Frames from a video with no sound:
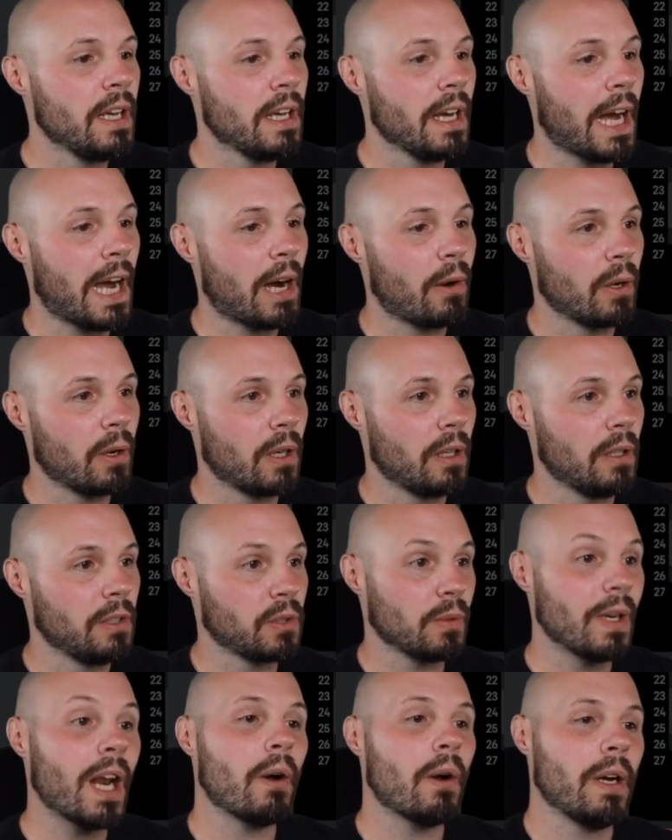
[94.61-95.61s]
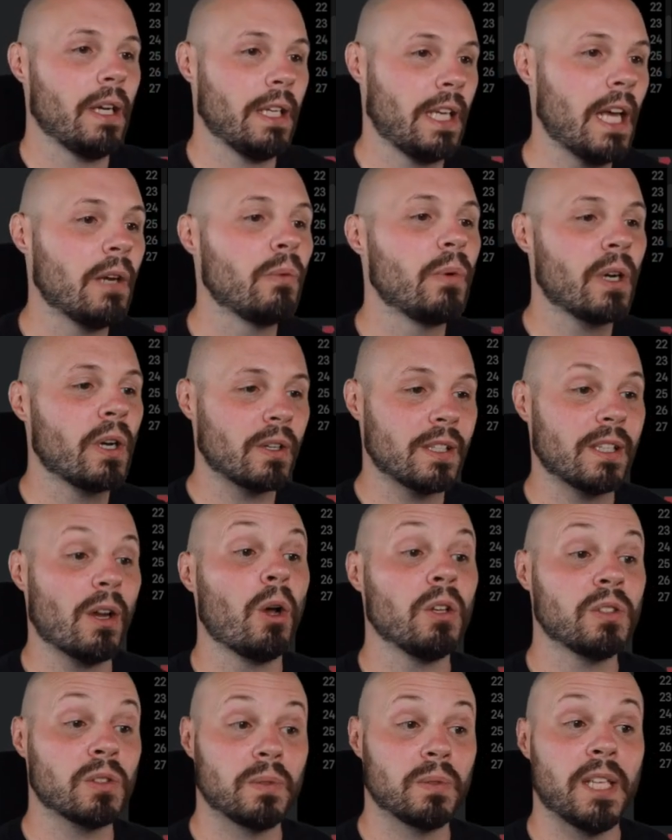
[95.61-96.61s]
So now, again, we are
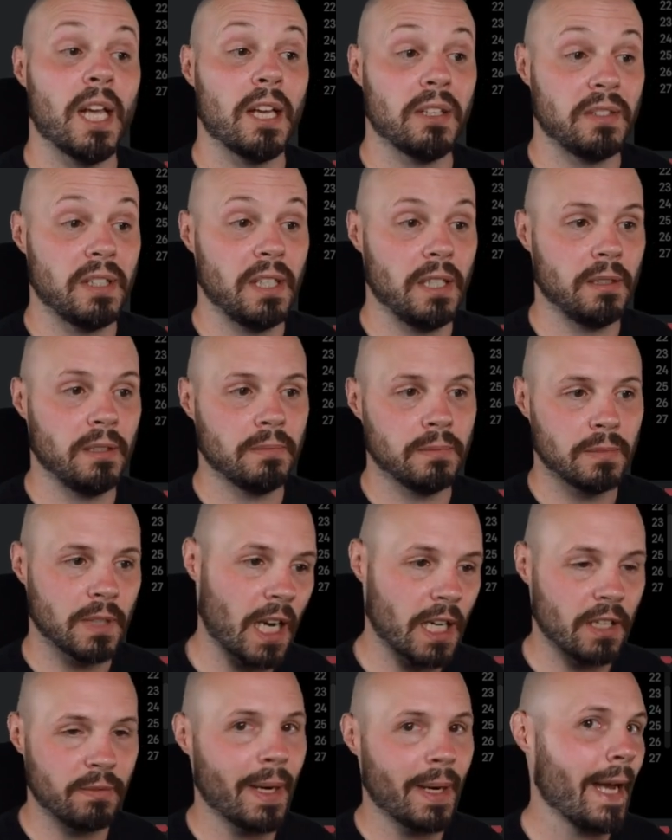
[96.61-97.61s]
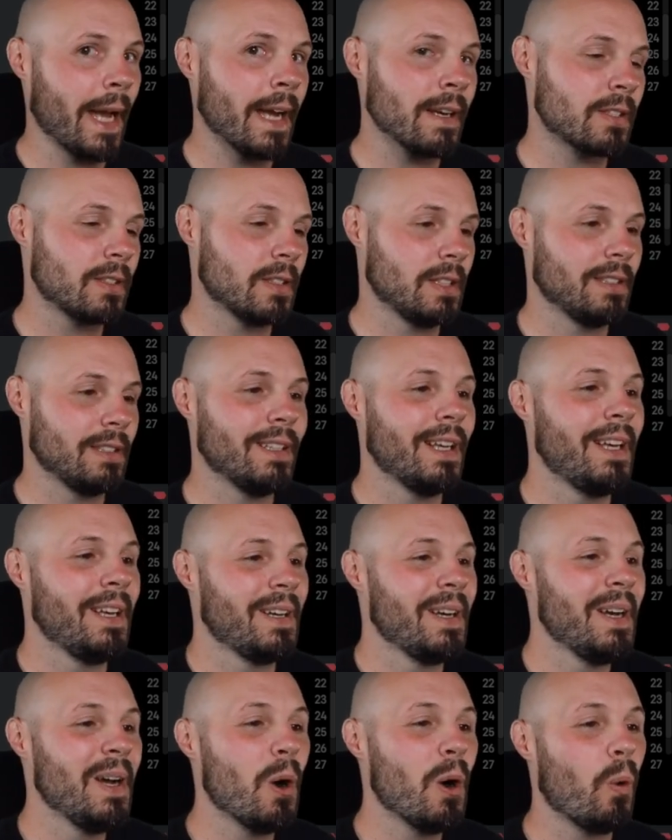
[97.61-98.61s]
also testing kind of by accident
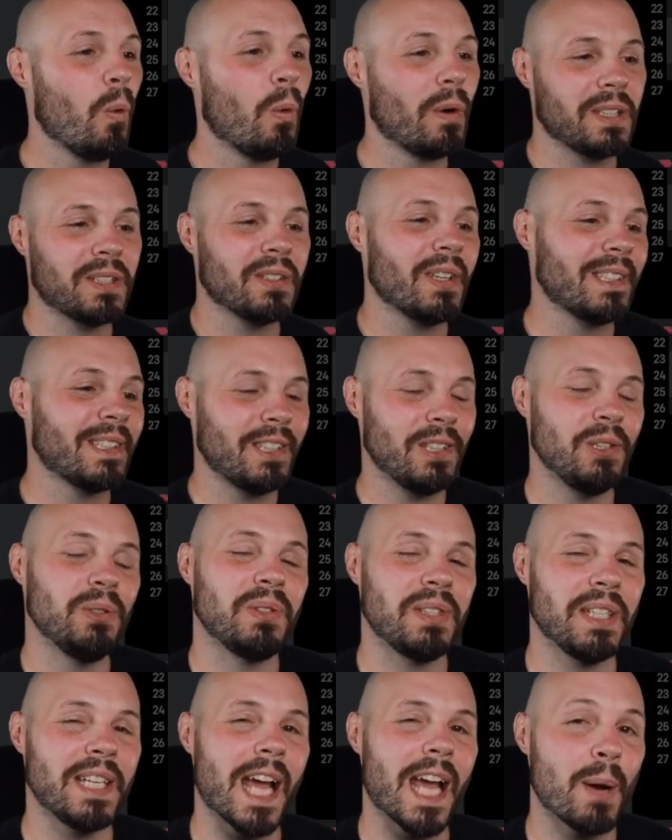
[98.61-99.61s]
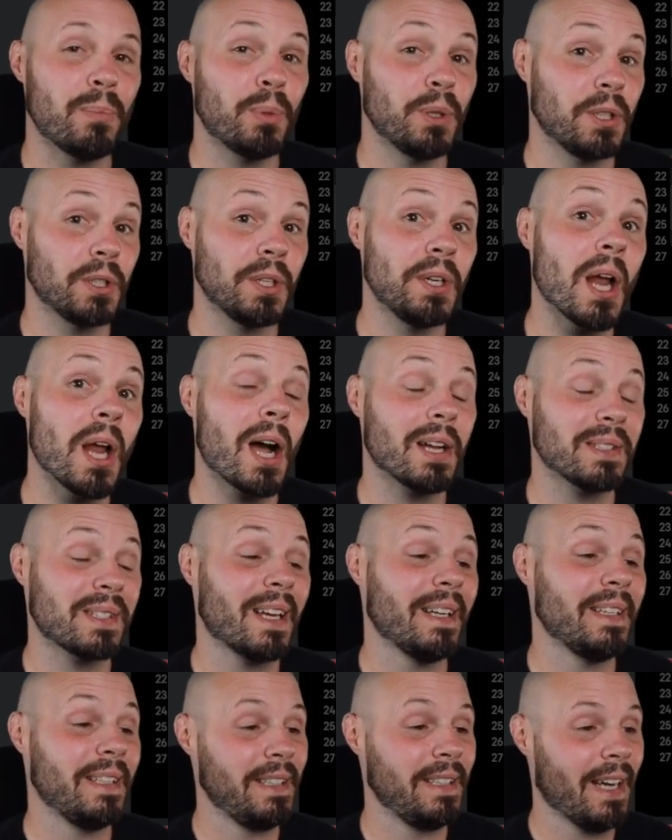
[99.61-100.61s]
what it's like to use the app when you're not
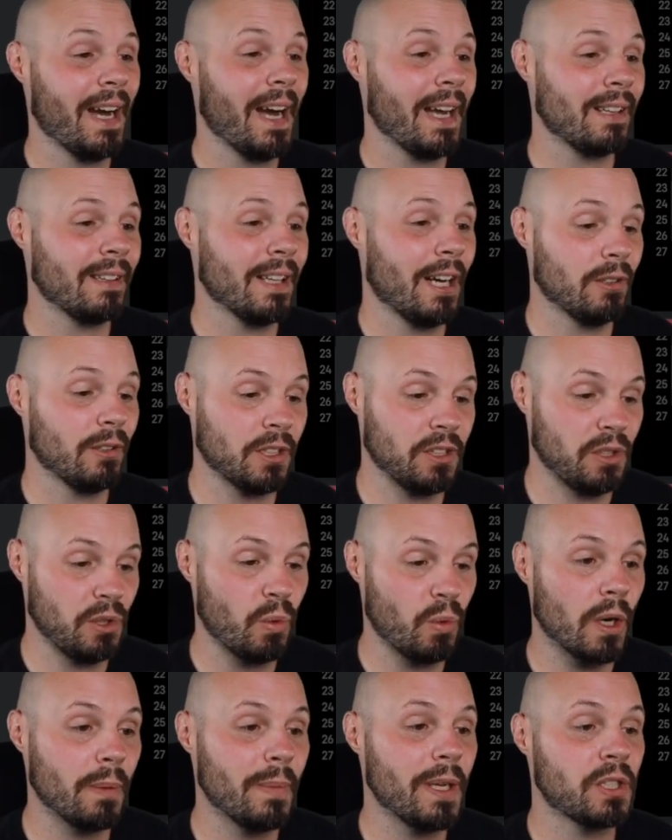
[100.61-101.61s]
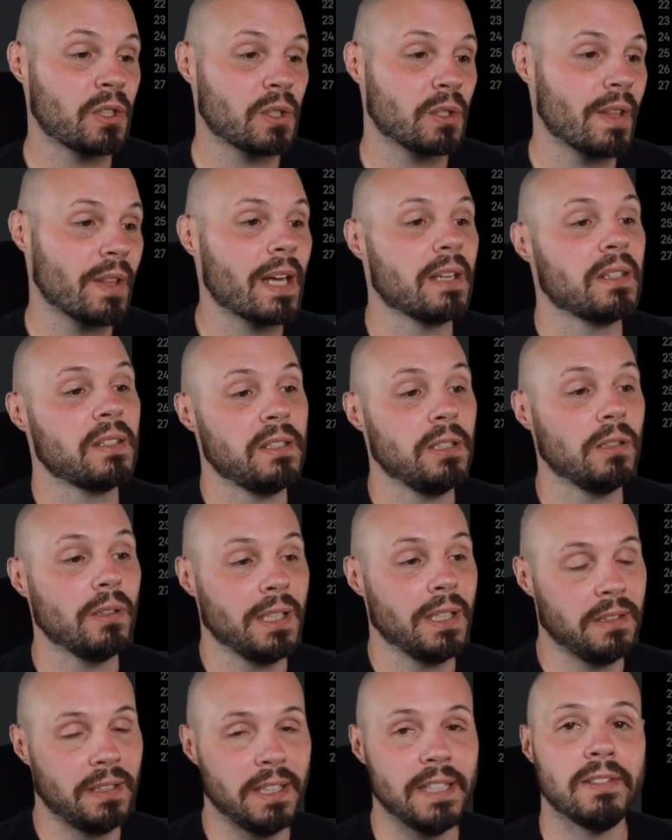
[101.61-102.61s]
signed into iCloud because you want to make sure that is still a
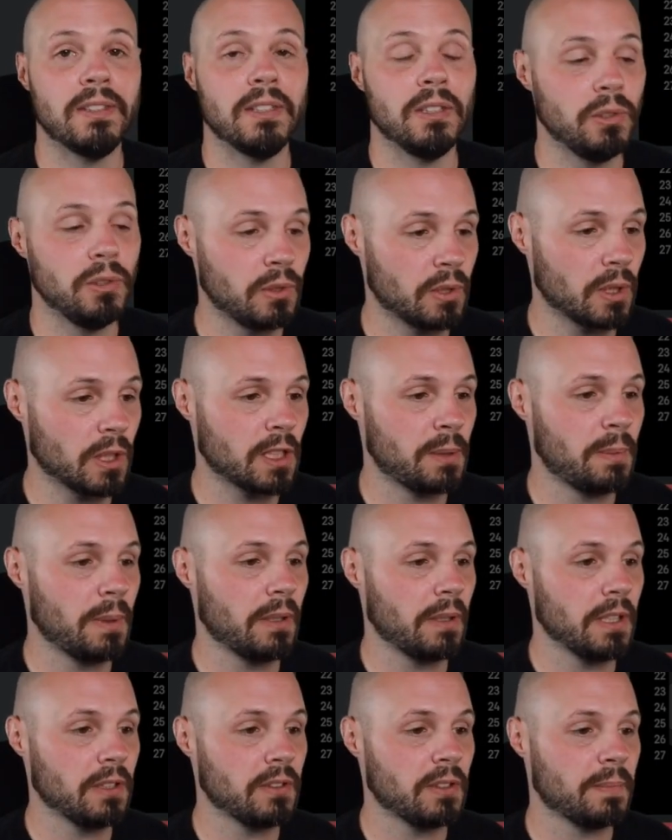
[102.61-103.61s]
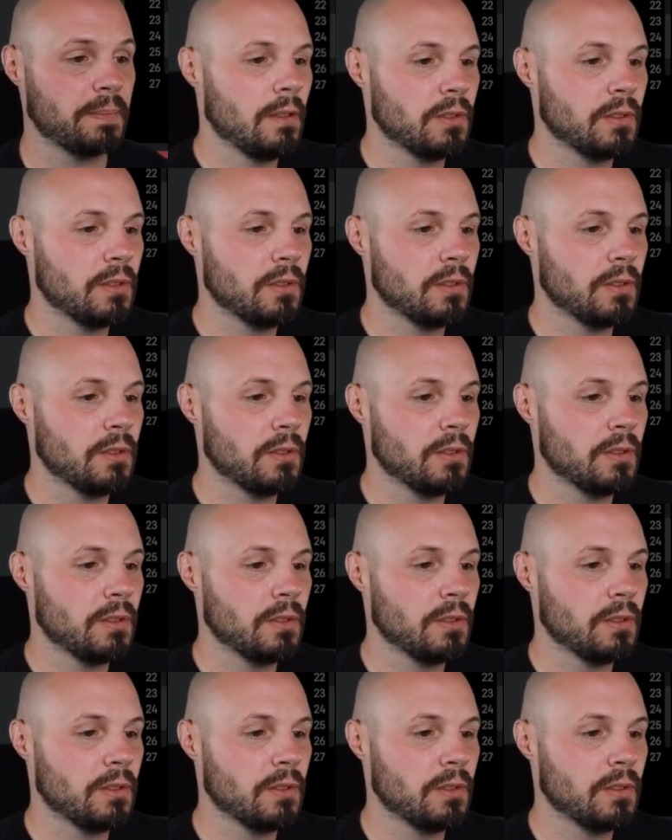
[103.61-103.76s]
decent user experience.